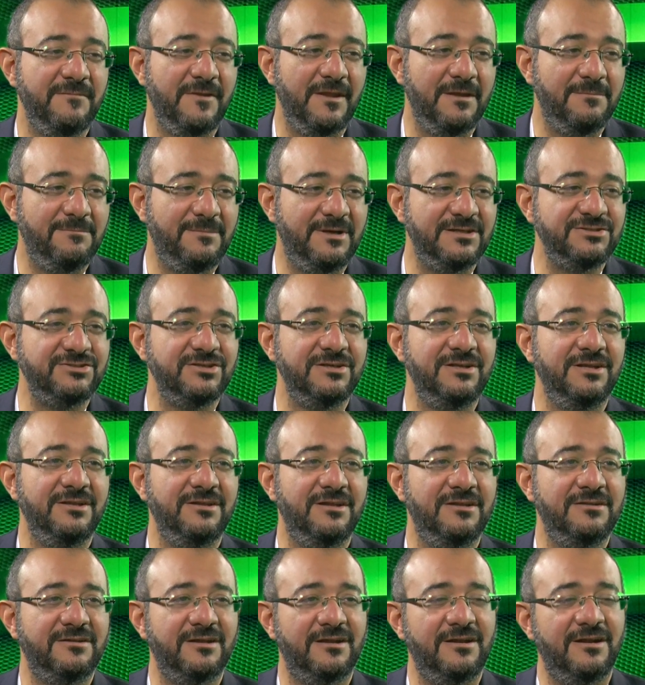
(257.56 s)
Mentioning
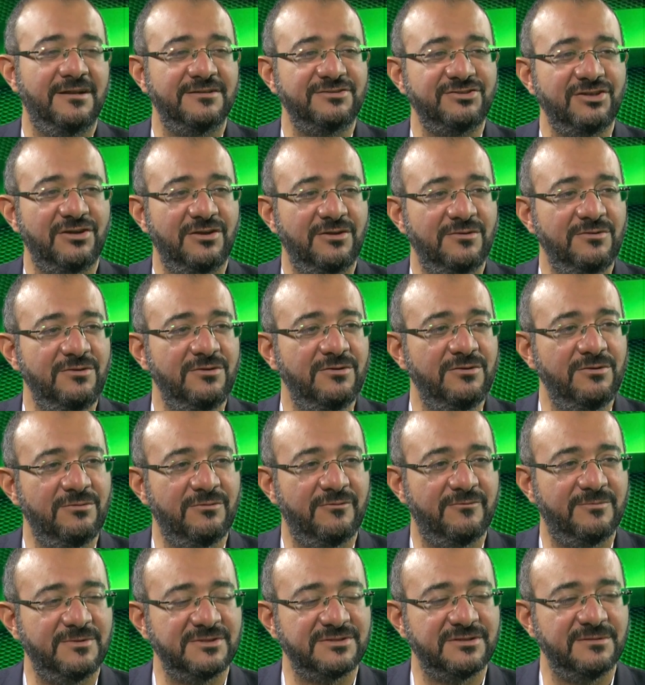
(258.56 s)
the International Union
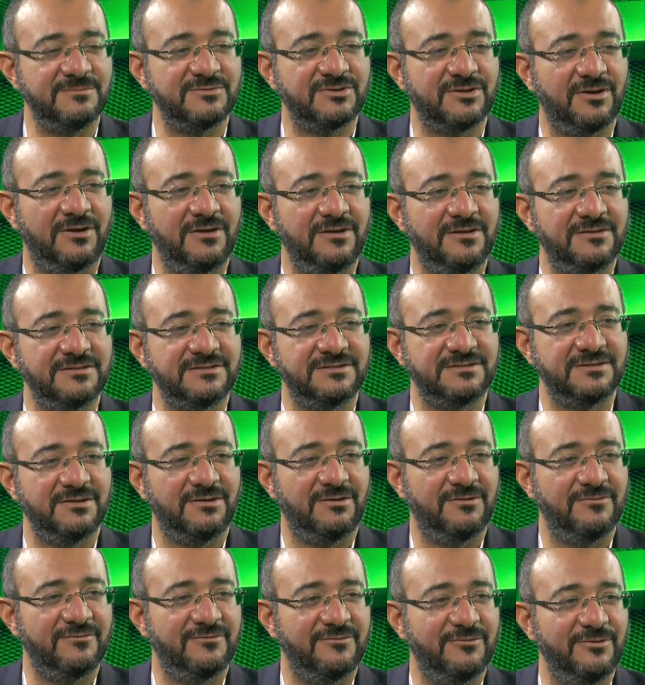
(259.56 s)
of Muslim Scholars,
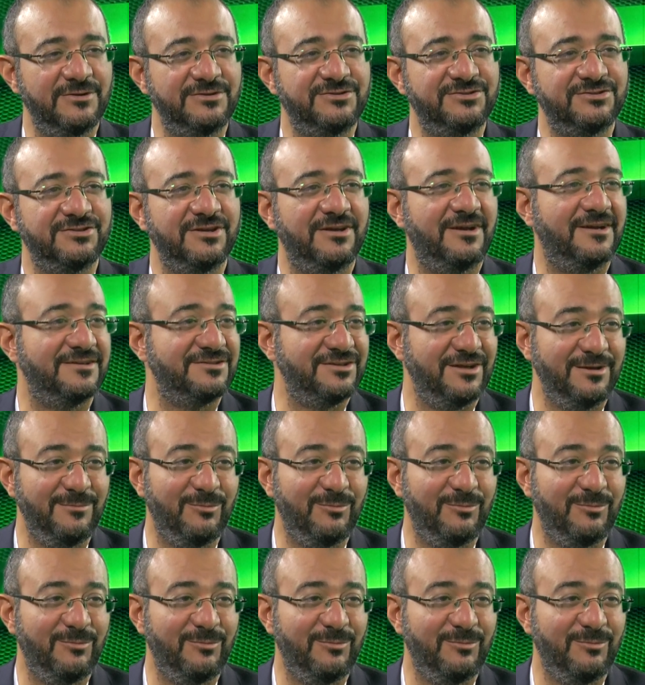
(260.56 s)
of which actually